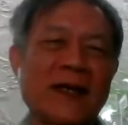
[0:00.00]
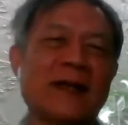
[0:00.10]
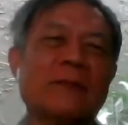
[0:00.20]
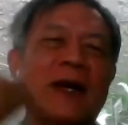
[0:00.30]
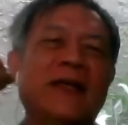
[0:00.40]

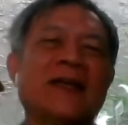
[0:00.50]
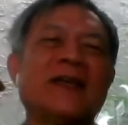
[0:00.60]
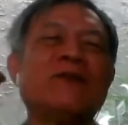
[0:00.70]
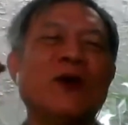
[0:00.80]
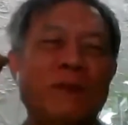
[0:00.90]
they might
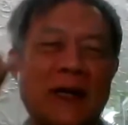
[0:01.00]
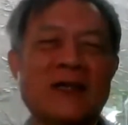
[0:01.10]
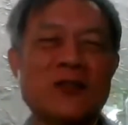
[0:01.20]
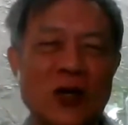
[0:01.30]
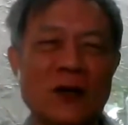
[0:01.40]
give you a better
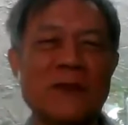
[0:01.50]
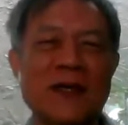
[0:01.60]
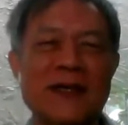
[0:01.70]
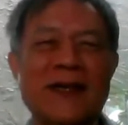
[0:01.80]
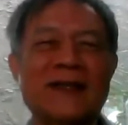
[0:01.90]
job
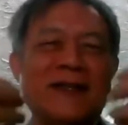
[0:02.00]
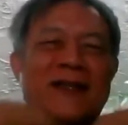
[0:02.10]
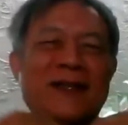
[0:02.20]
than